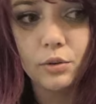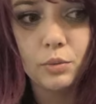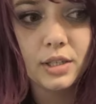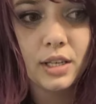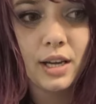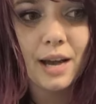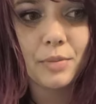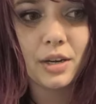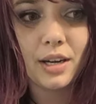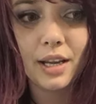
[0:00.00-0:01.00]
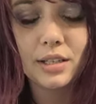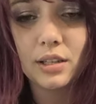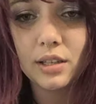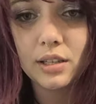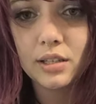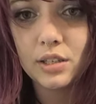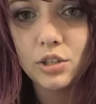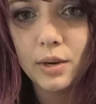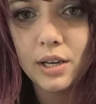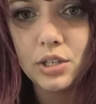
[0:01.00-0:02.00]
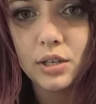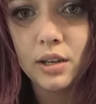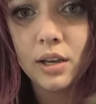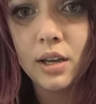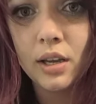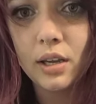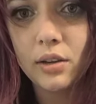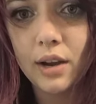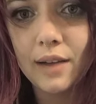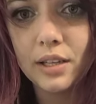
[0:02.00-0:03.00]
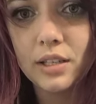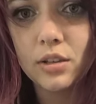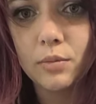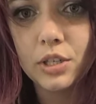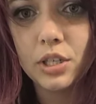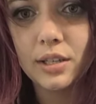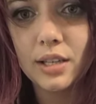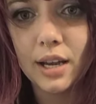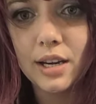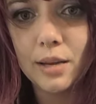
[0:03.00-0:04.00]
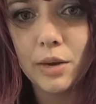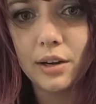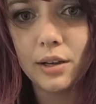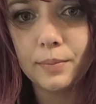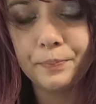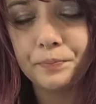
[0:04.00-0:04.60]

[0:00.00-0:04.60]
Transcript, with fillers: or what's going to happen next in this situation you're having so much anxiety about it